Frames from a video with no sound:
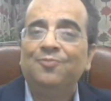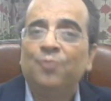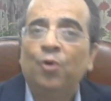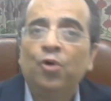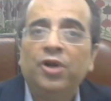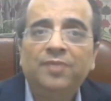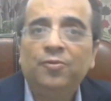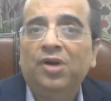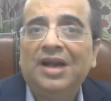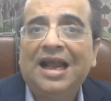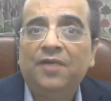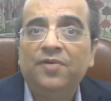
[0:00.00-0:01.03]
more and more
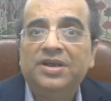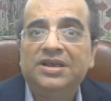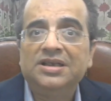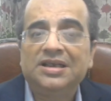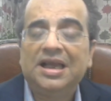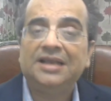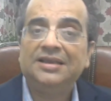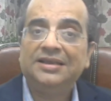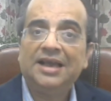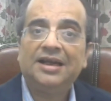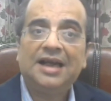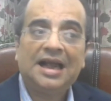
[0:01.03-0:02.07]
languages, and
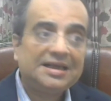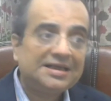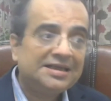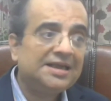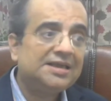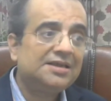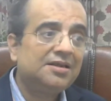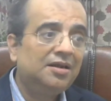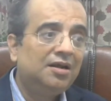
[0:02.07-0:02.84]
their access,